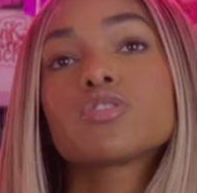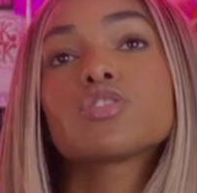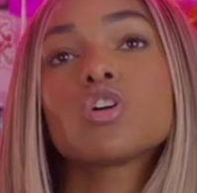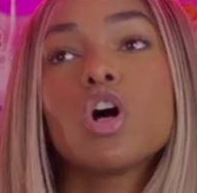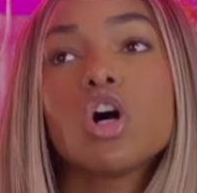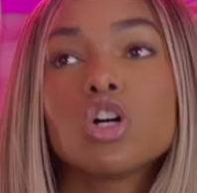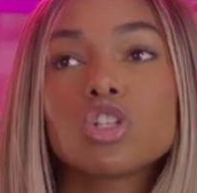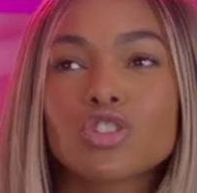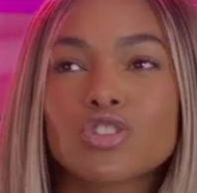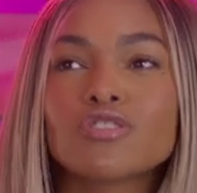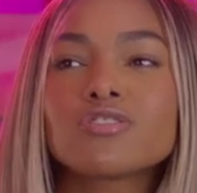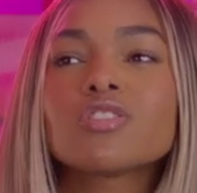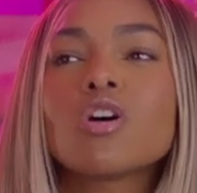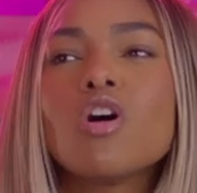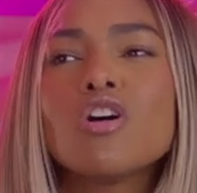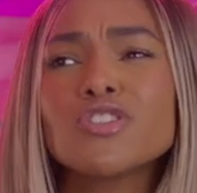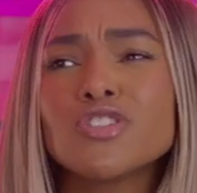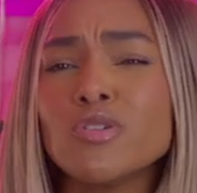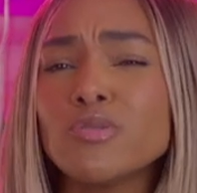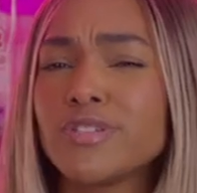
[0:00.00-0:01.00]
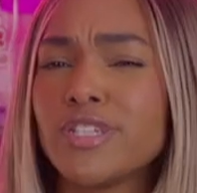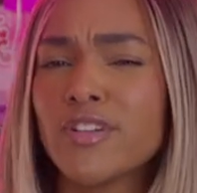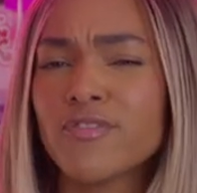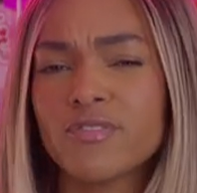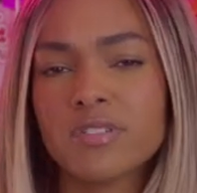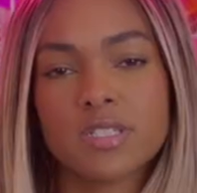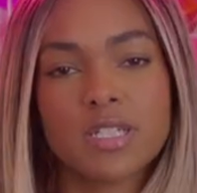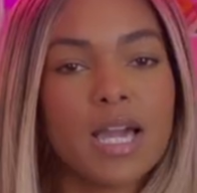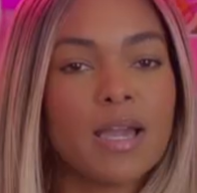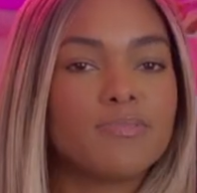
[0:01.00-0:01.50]
there's also
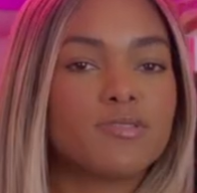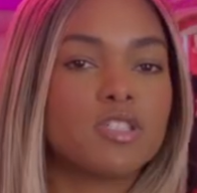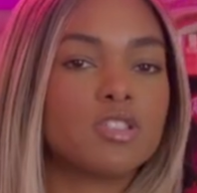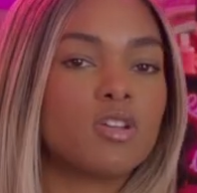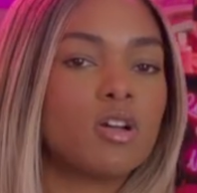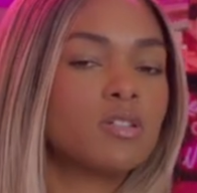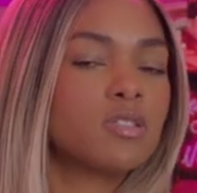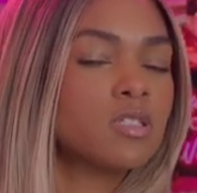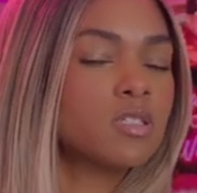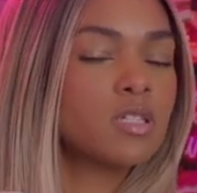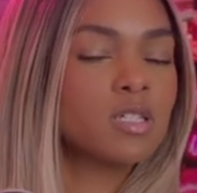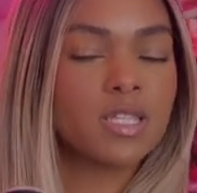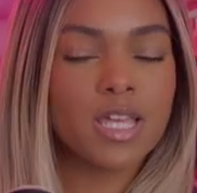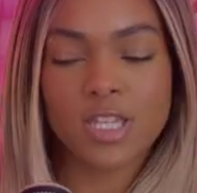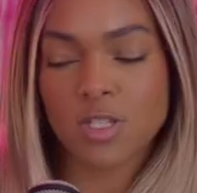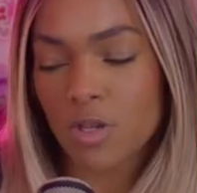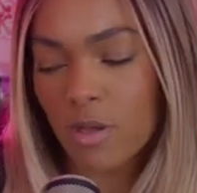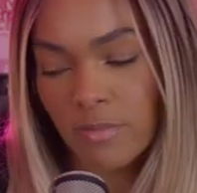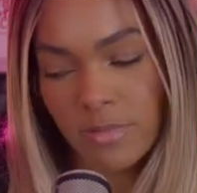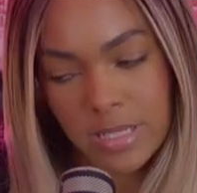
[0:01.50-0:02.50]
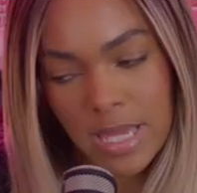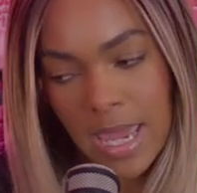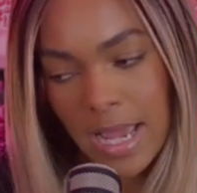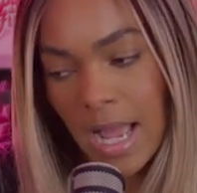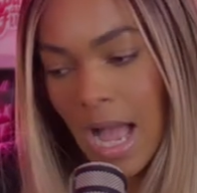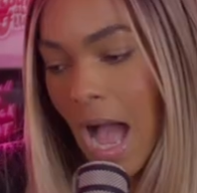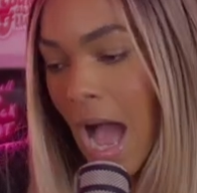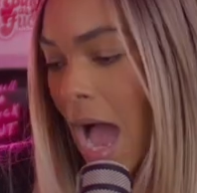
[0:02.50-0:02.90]
different types of narcissists. That's what I'm saying.